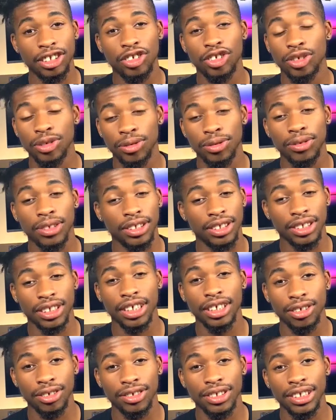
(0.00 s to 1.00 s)
you the
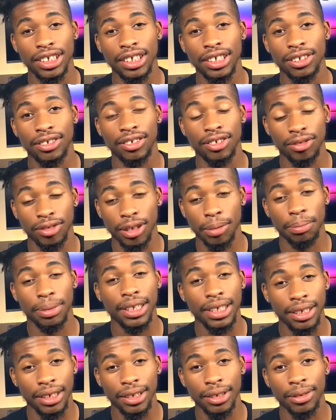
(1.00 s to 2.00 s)
skills needed to
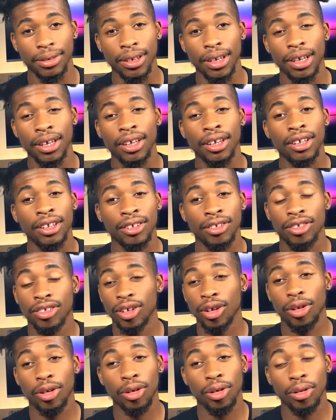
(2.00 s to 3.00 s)
complete it.
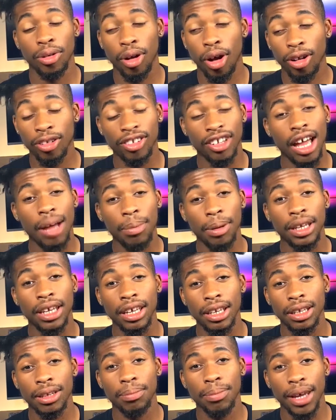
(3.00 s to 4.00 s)
So on top of
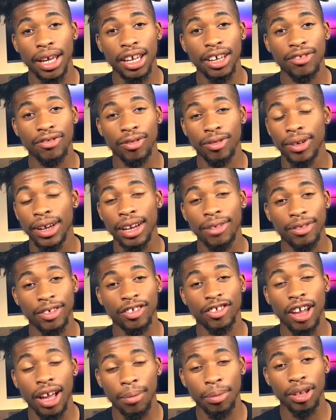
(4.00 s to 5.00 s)
getting paid for whatever
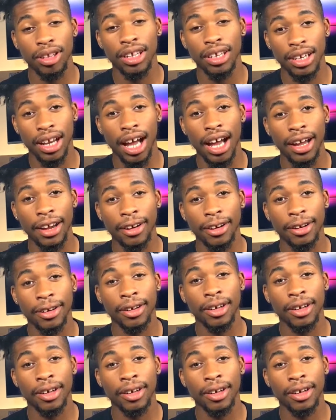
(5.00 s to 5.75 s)
job you get hired,